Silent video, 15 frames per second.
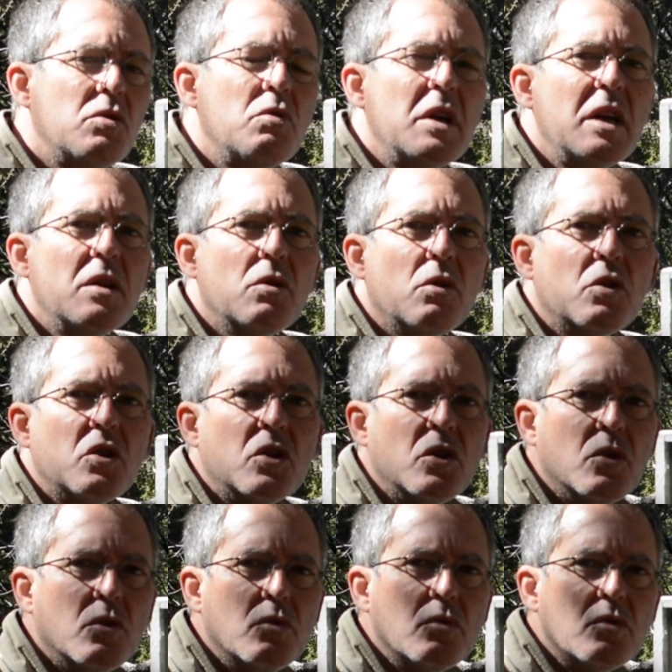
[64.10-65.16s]
you either
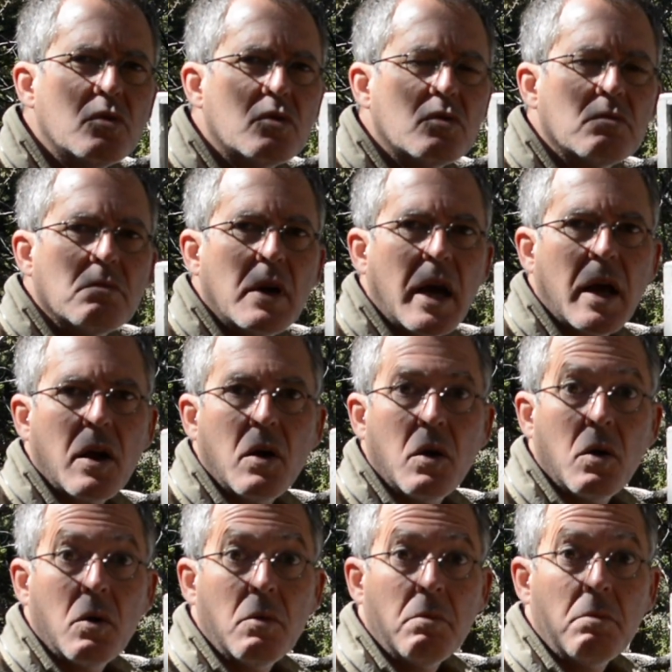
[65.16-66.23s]
use at
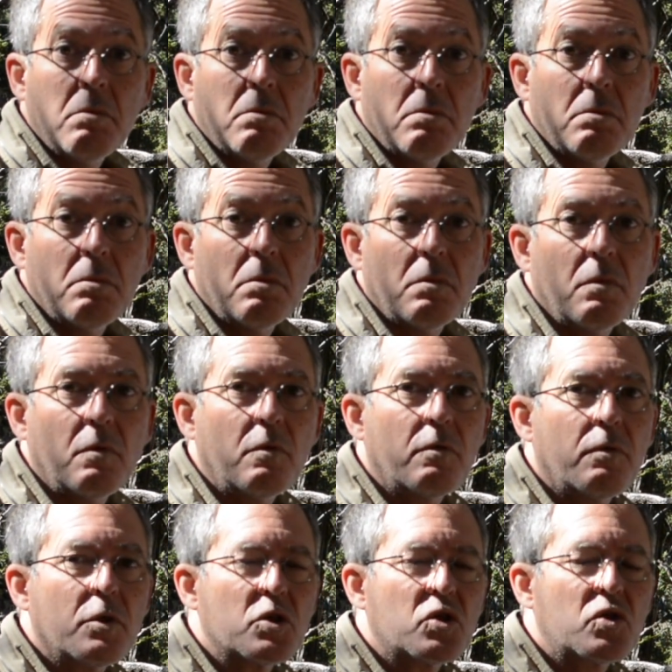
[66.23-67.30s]
home,
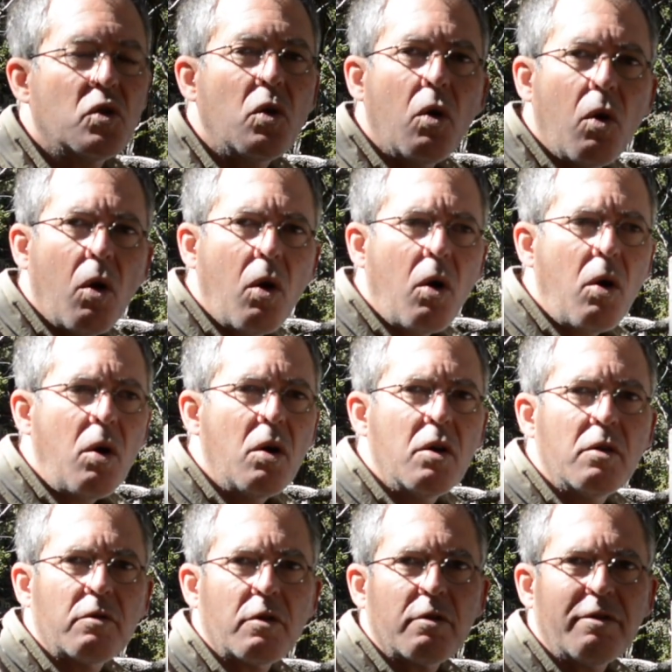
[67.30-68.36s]
for school,
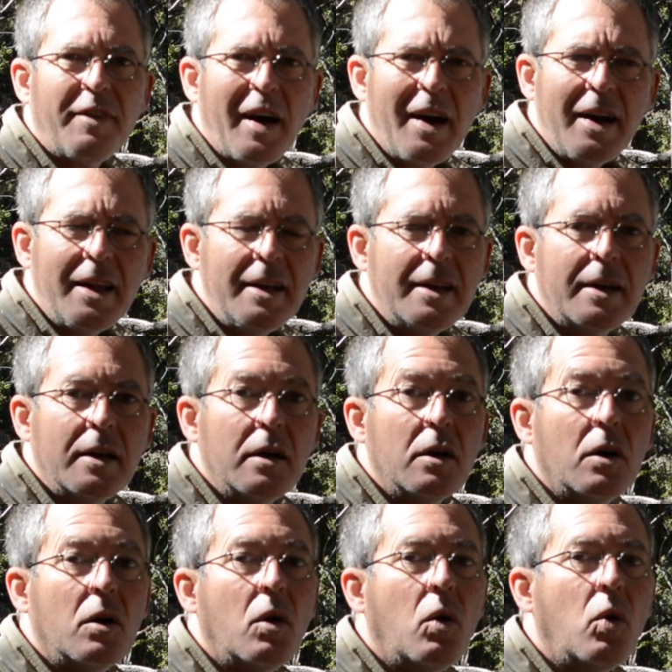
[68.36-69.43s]
for fun,
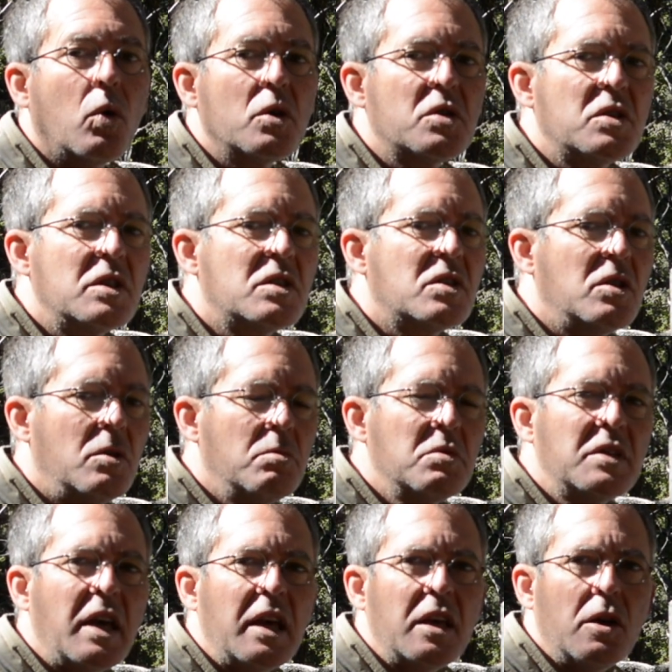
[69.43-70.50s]
or
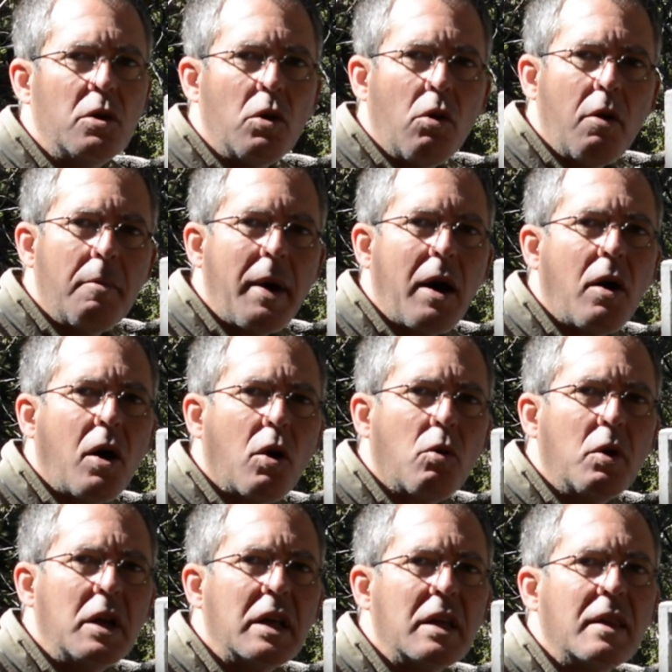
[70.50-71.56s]
systems that you know about
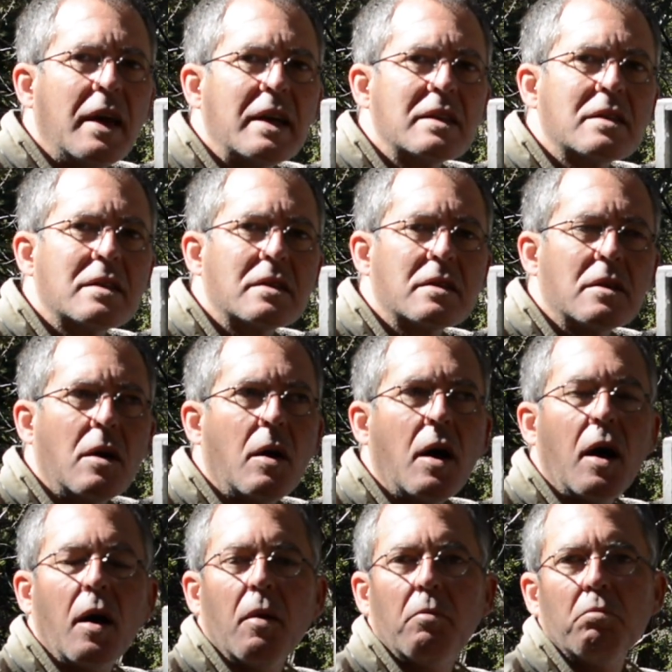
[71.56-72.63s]
already that's
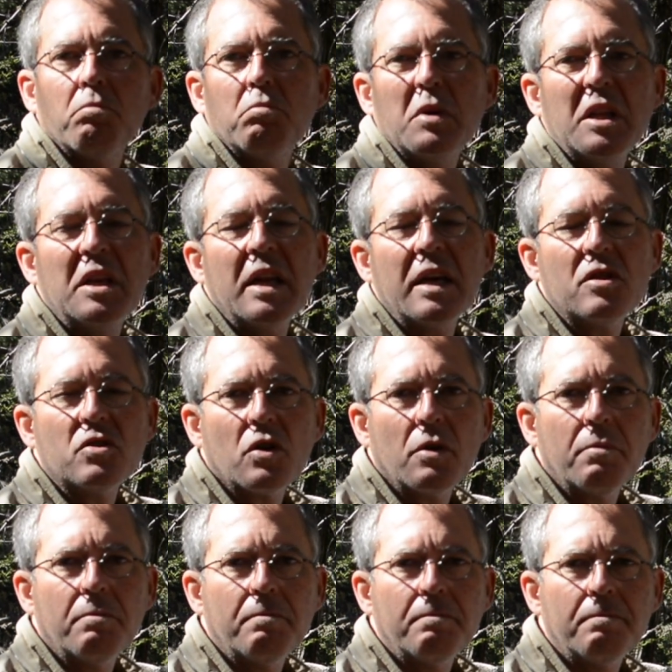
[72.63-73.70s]
in
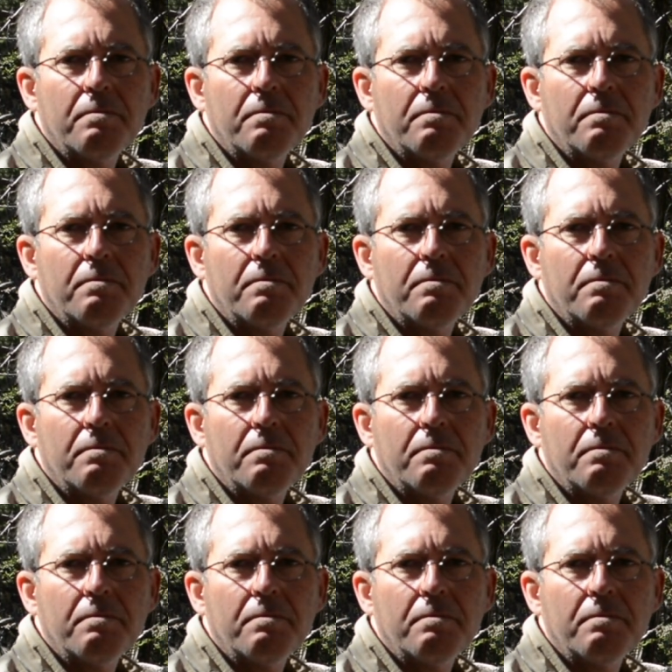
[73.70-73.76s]
nature.